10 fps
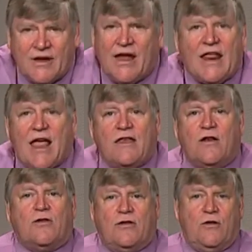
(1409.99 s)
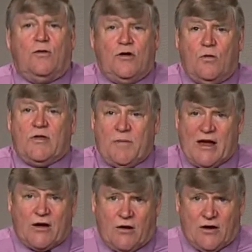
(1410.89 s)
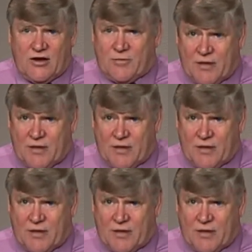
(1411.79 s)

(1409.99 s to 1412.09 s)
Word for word: It had, you know, you know, we know what the pick guard is.